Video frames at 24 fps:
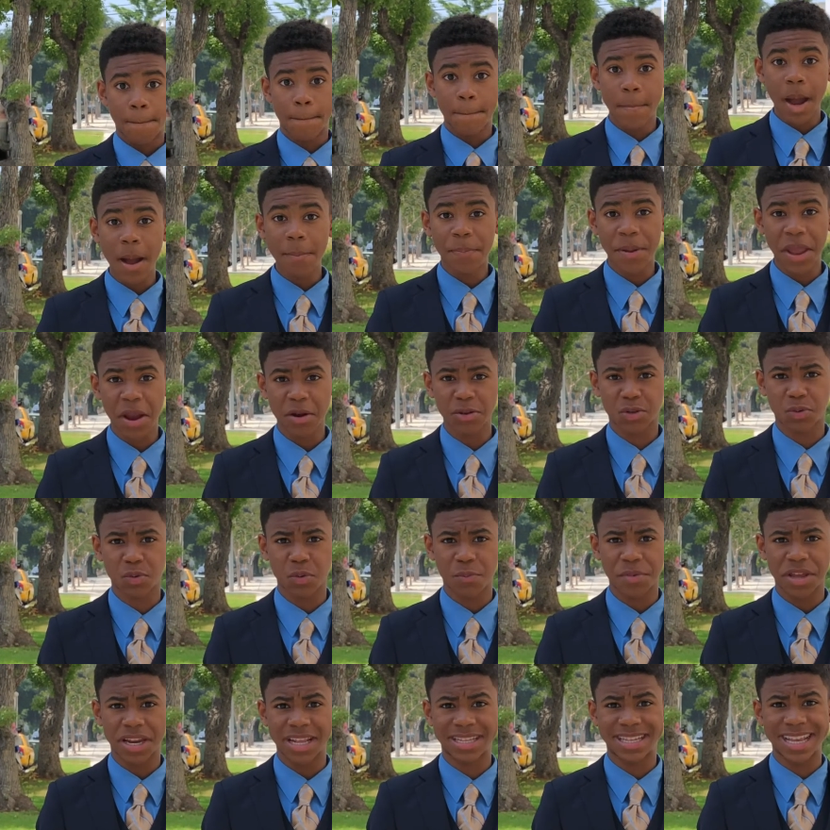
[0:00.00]
My parents
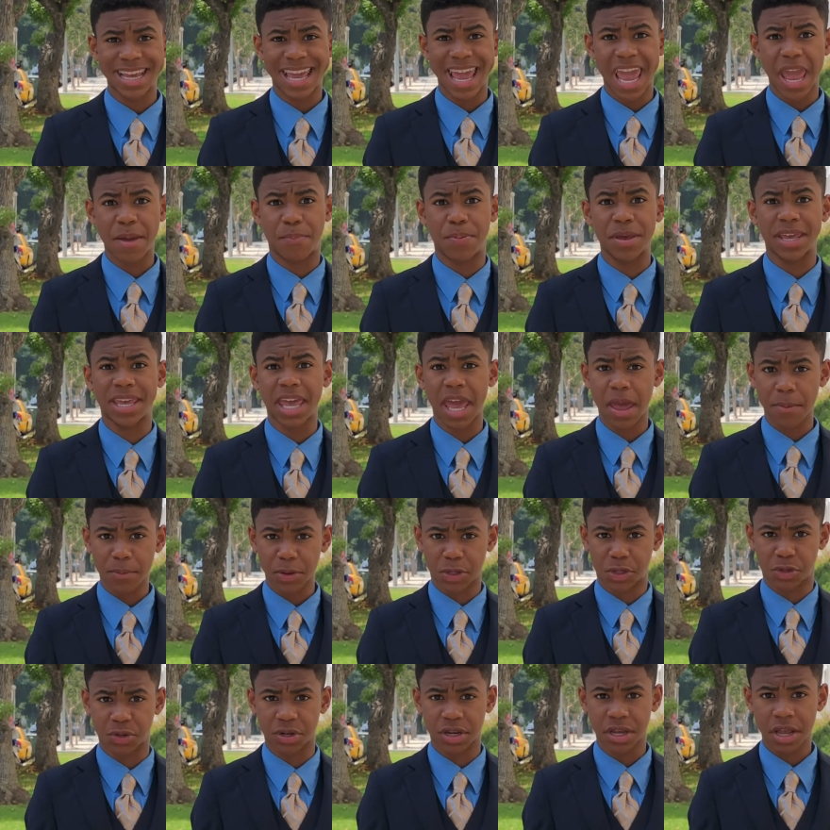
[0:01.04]
want me to take AP
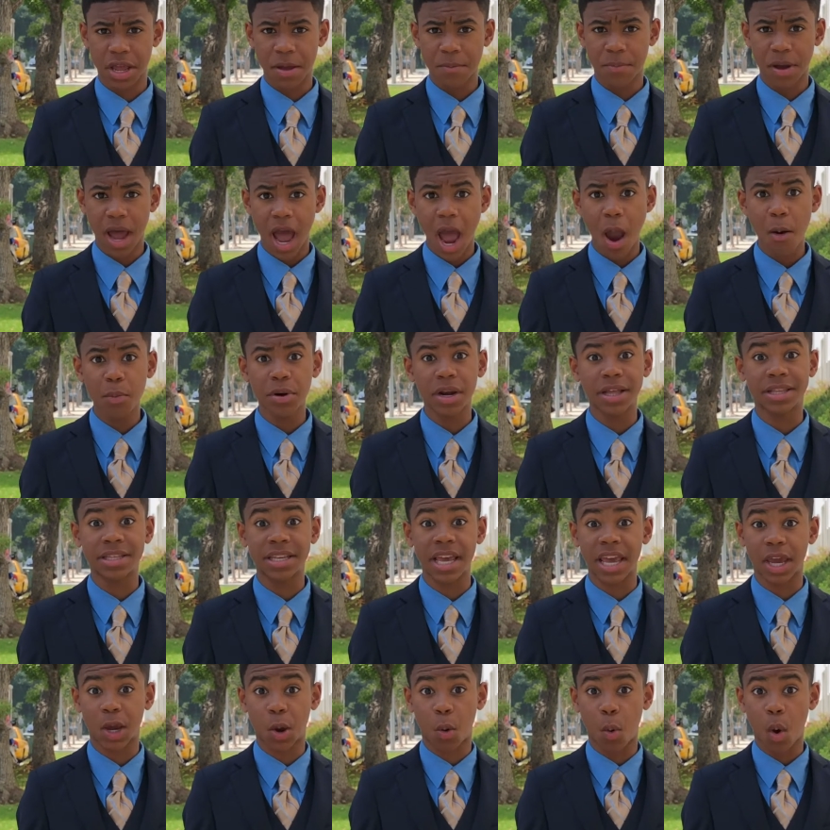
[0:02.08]
chemistry, but I want
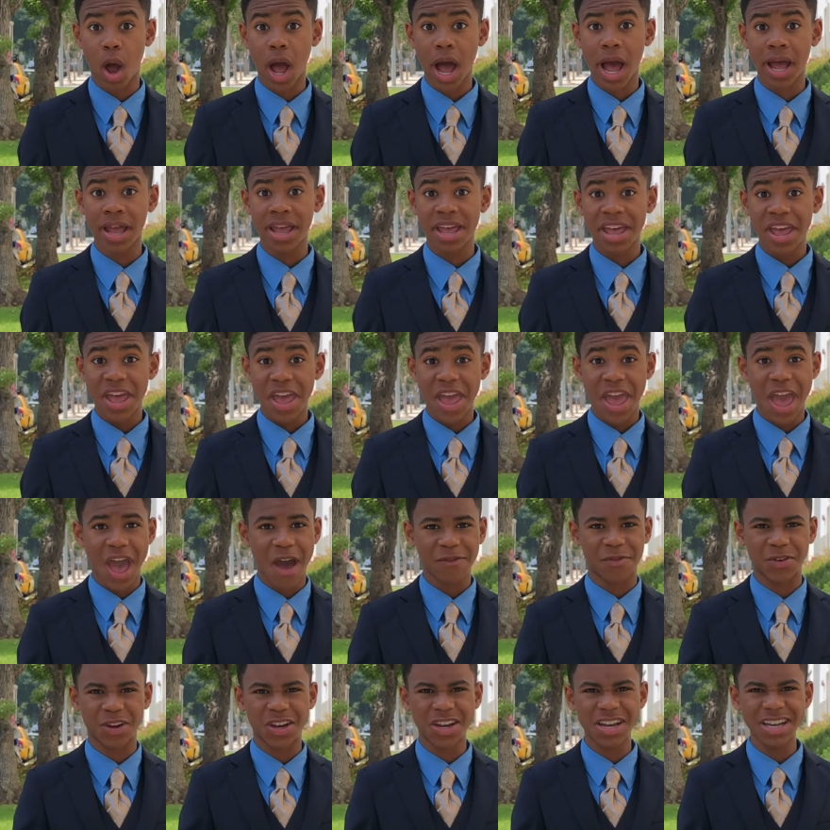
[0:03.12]
to take quad and
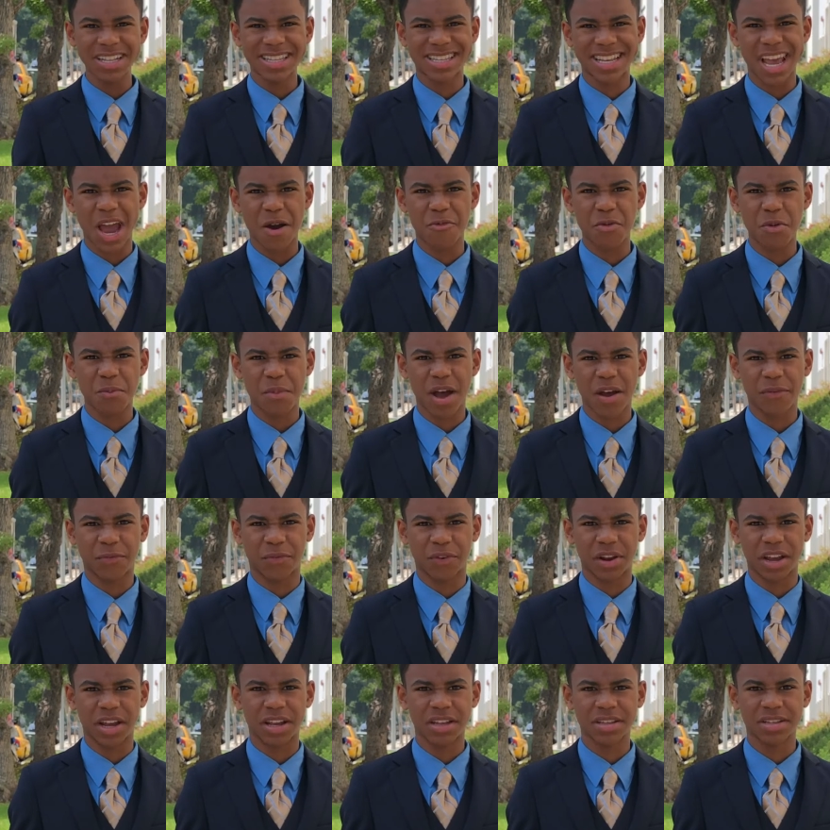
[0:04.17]
have a good time with my
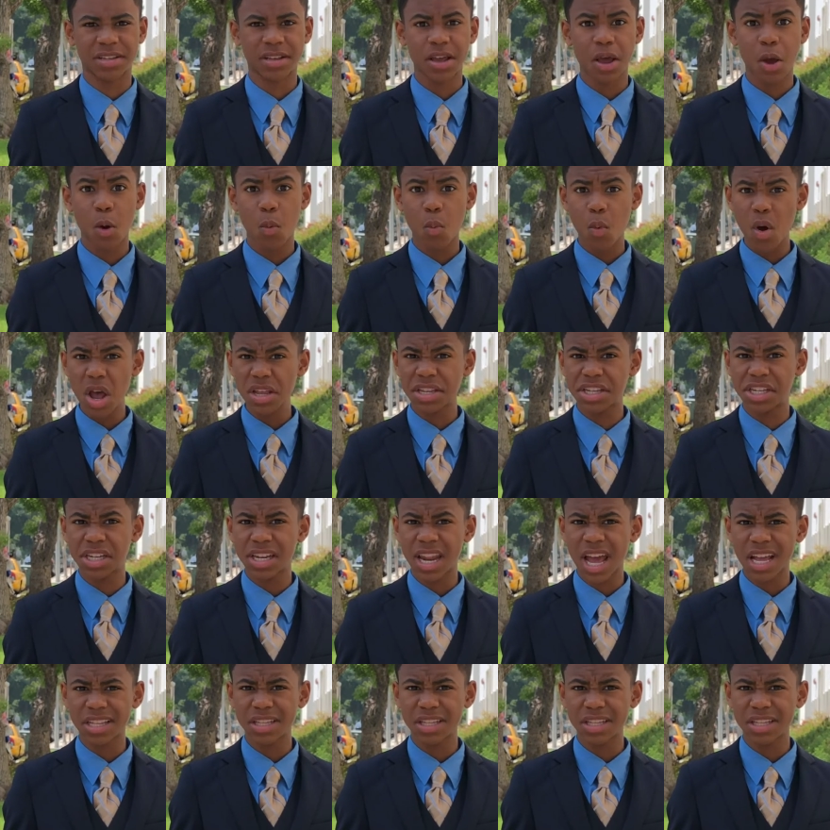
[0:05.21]
friends. What should I